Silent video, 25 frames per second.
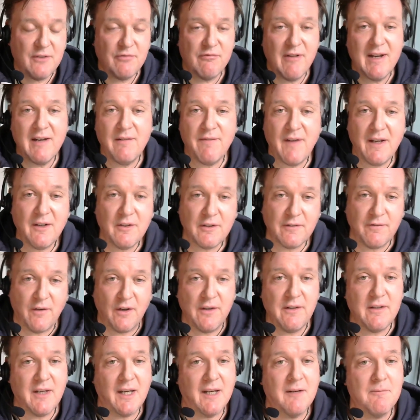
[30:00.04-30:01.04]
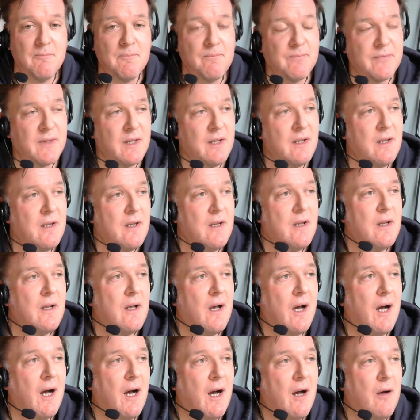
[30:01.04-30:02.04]
ring fence funding,
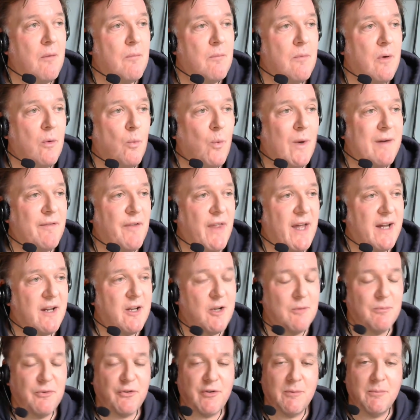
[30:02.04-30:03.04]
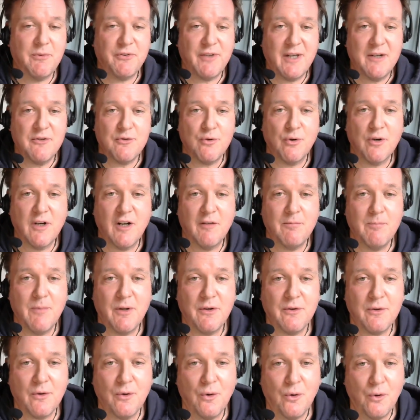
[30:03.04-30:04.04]
whether that comes from central
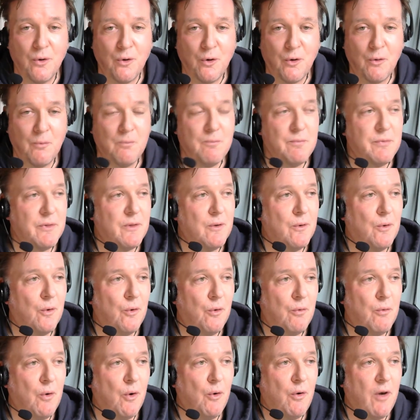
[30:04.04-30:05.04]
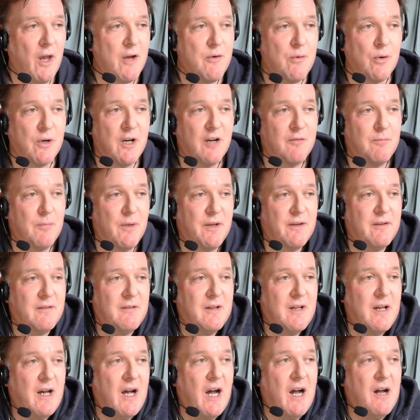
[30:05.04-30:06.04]
government or local government.
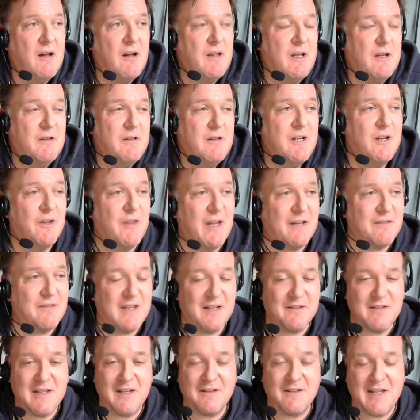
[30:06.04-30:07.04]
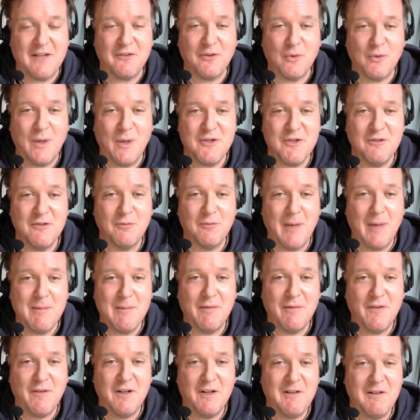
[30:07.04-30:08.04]
That's questions maybe
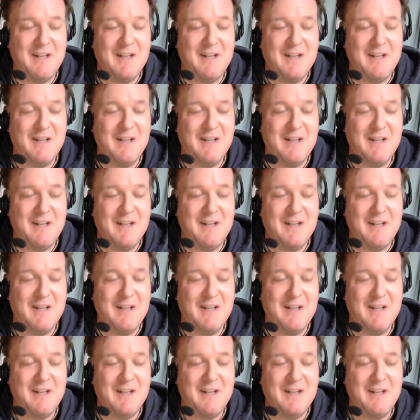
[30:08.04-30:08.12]
for